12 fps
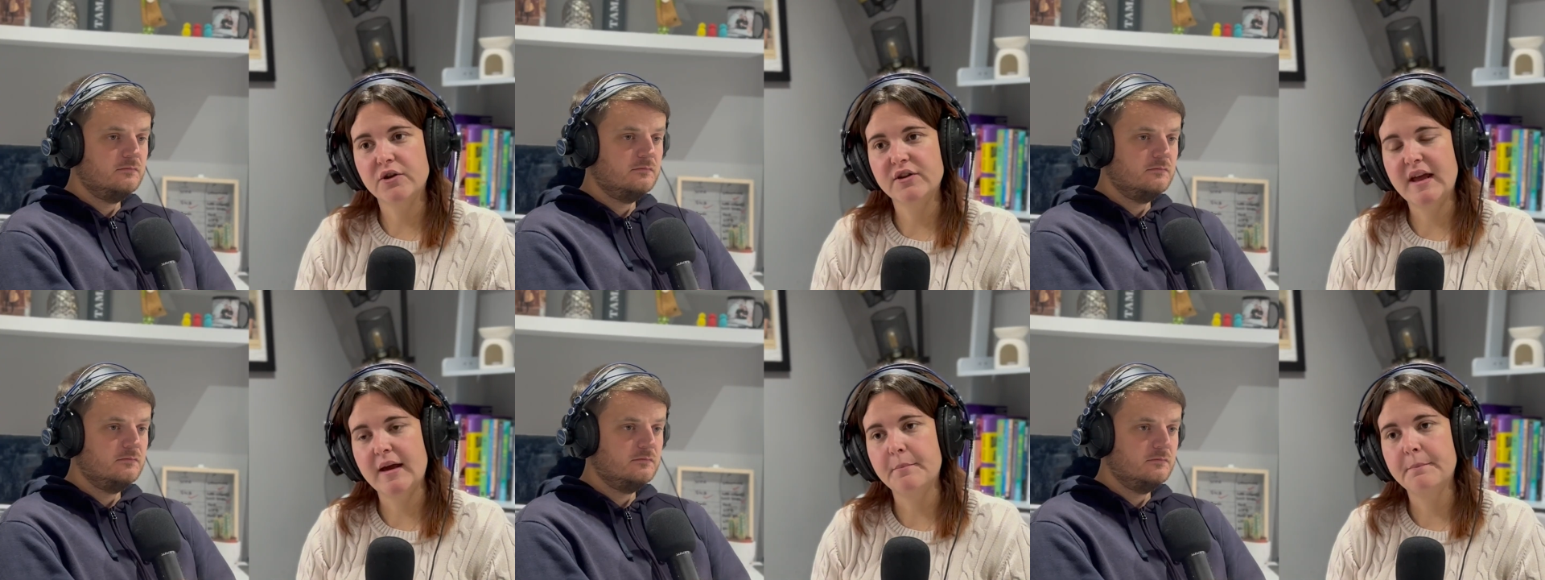
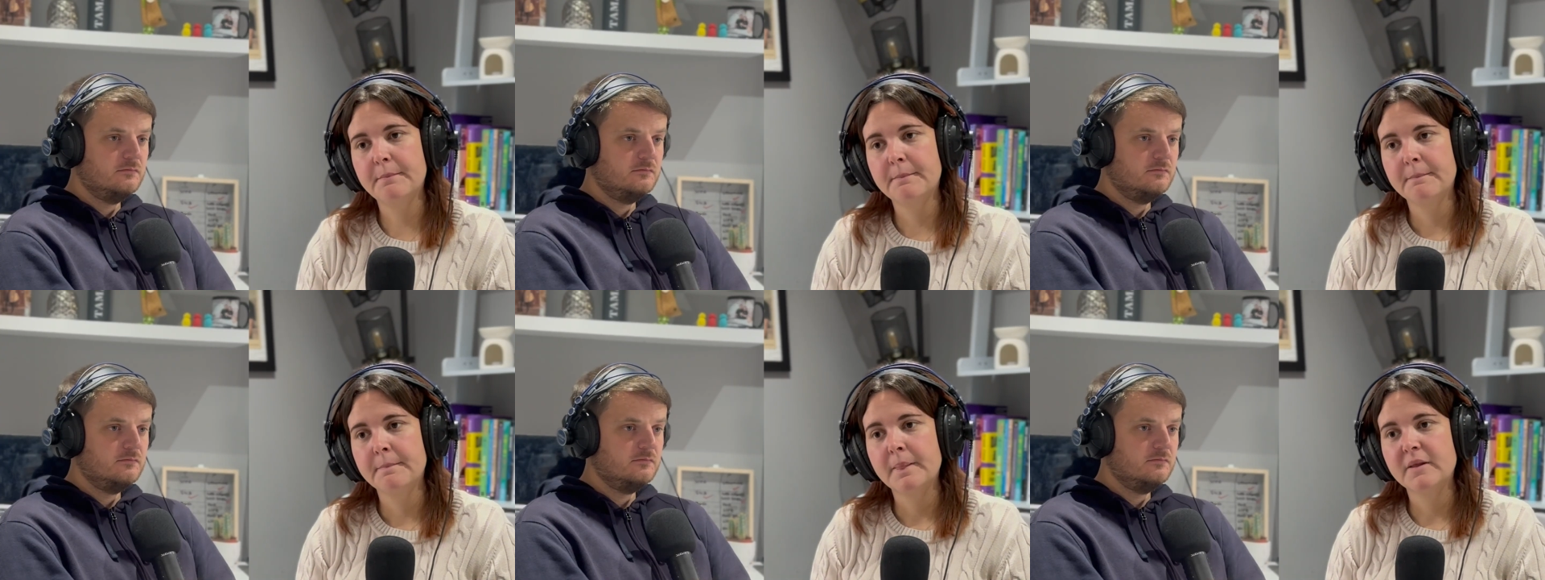Speaker 1: them
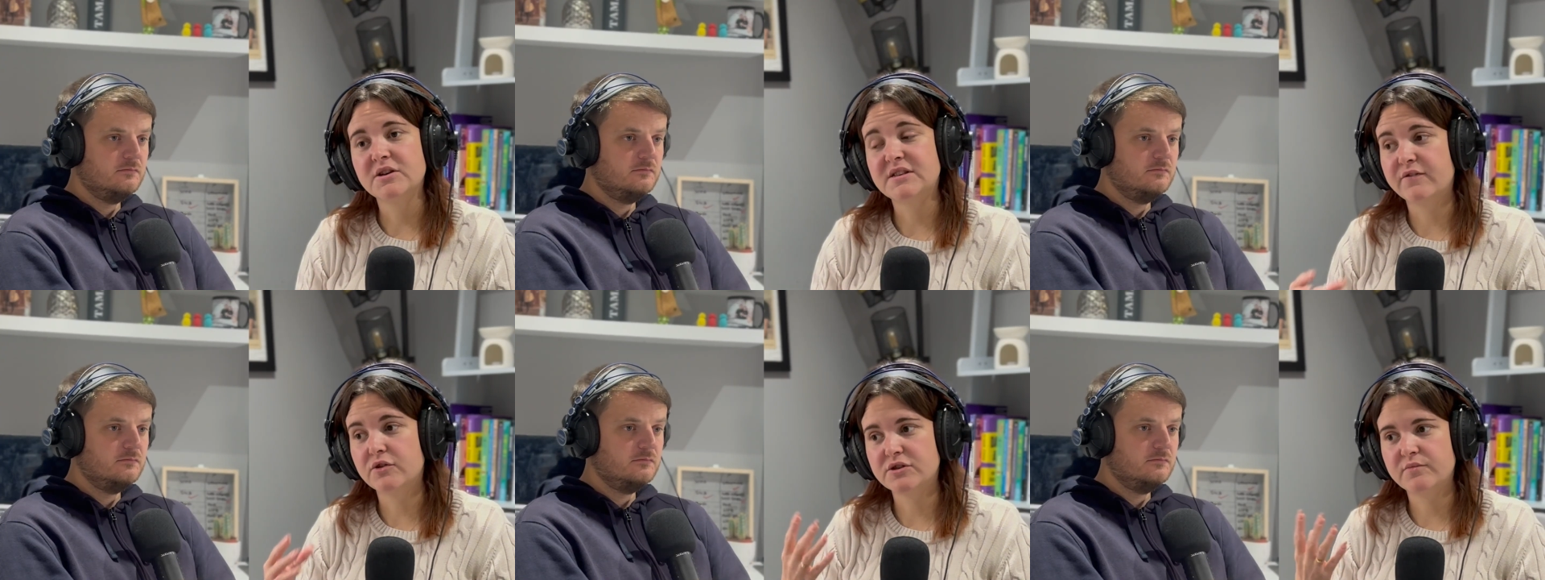because
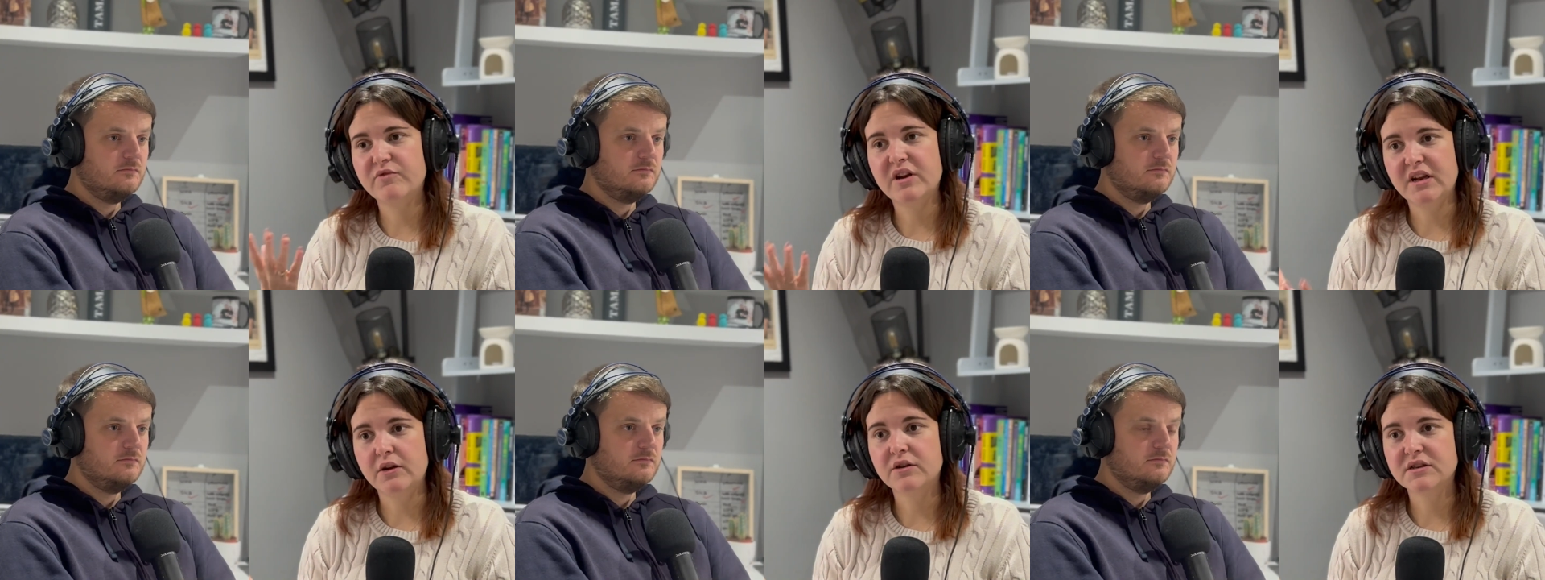they've got some
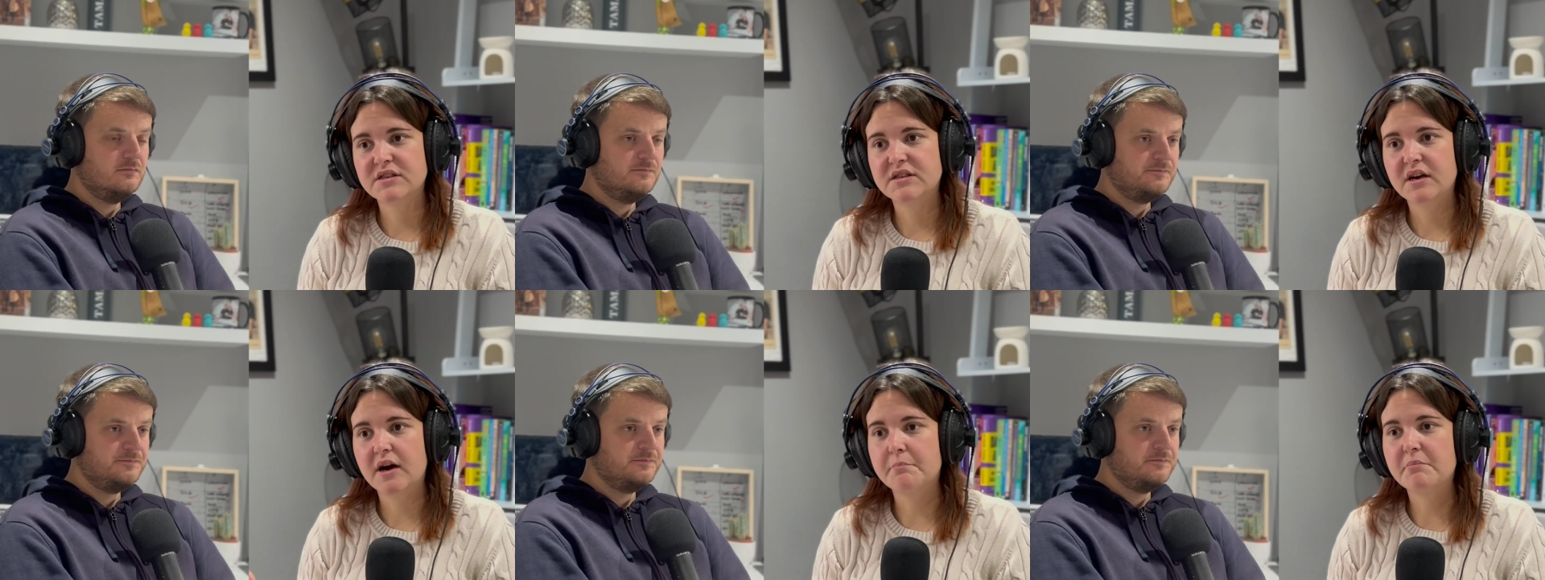really nice
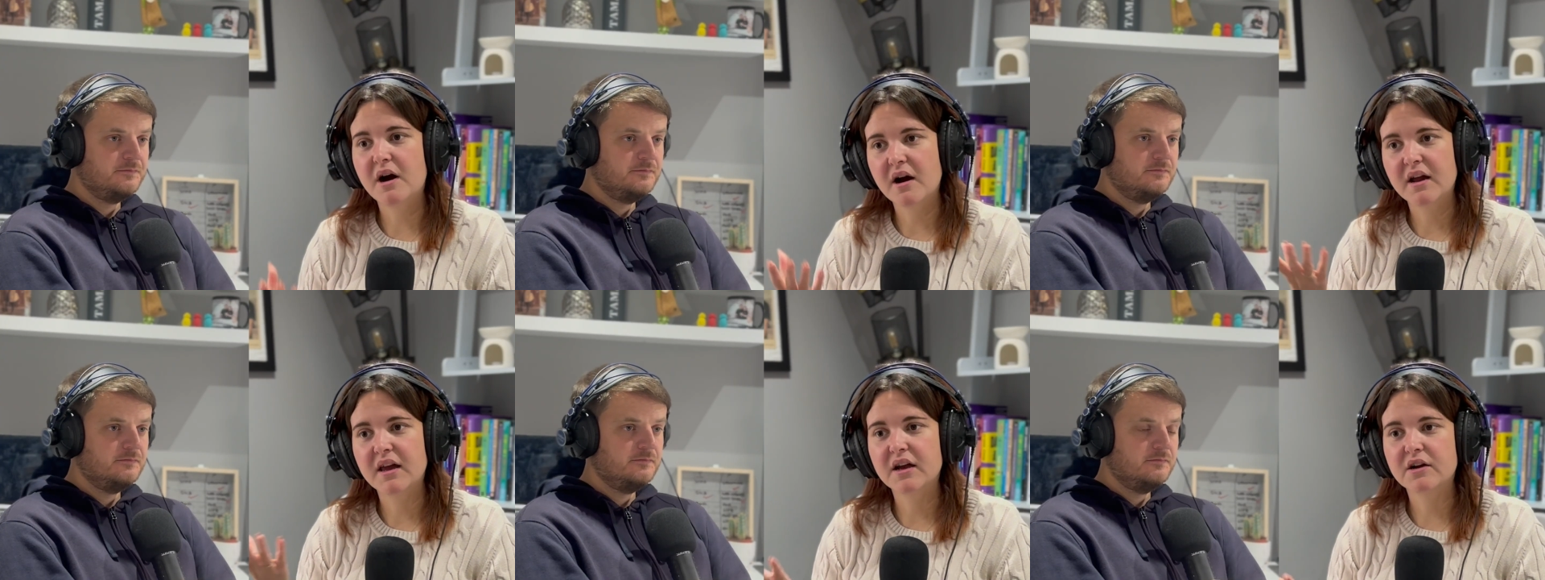
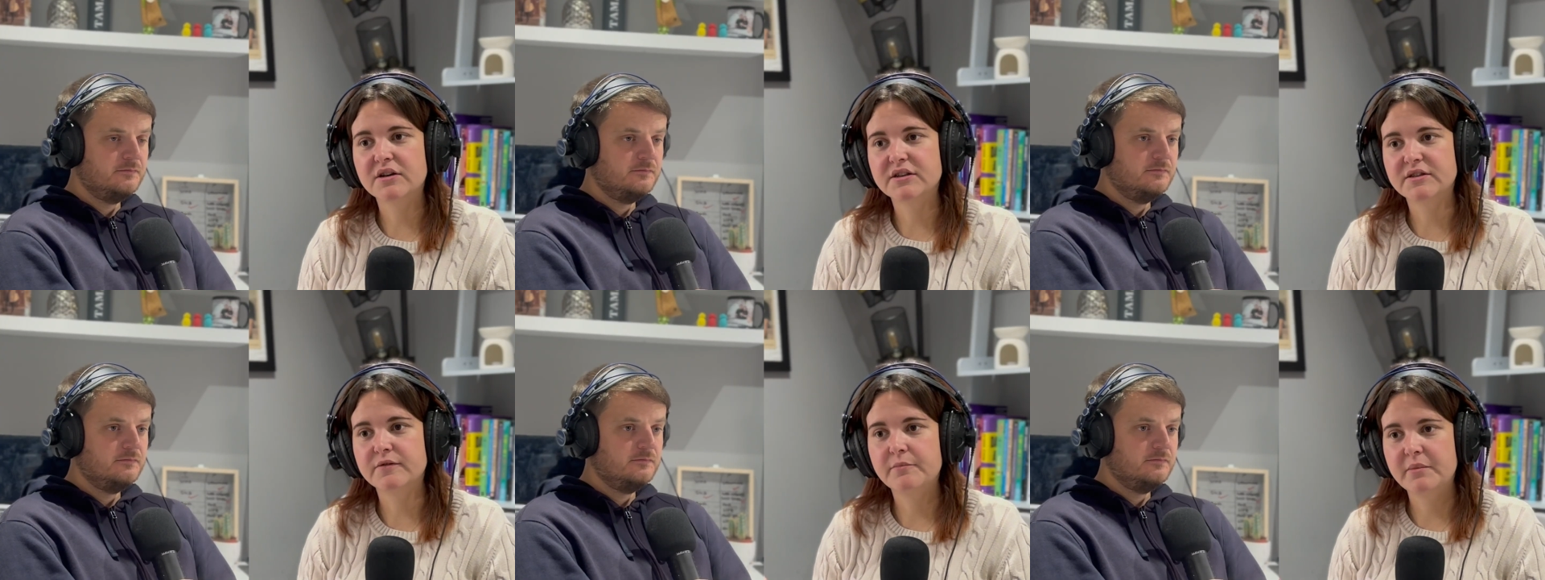upmarket kind
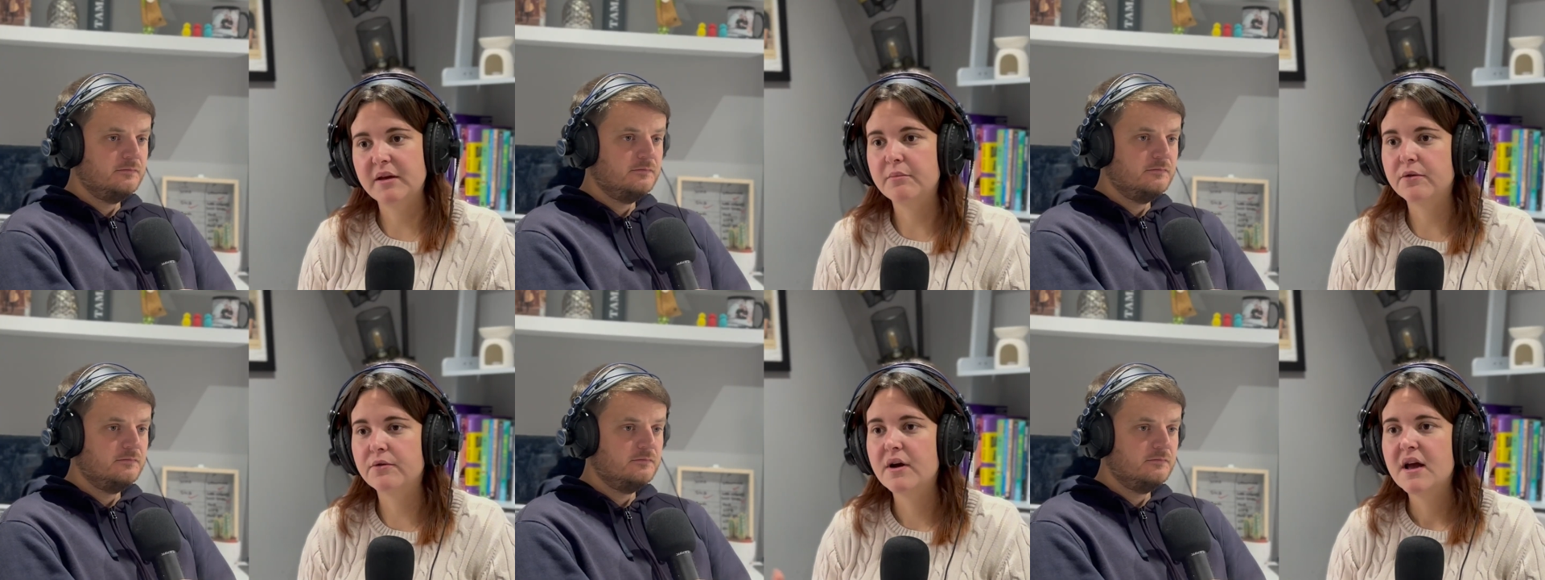of
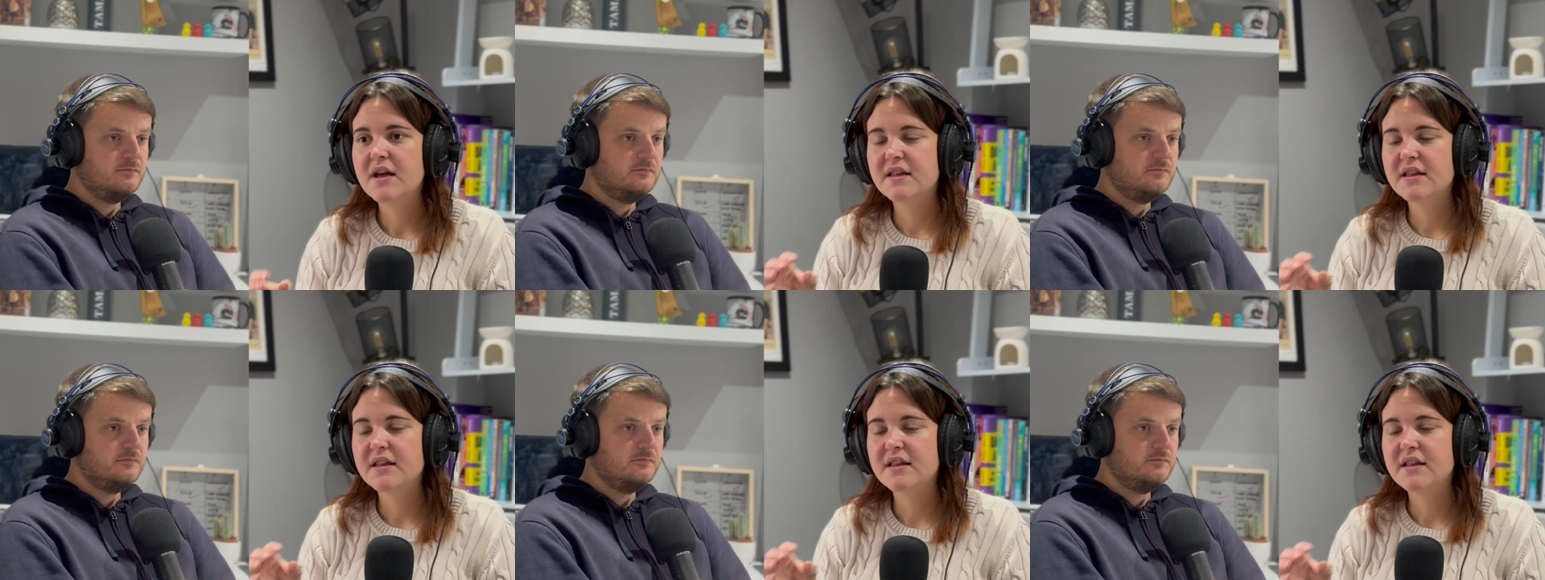people.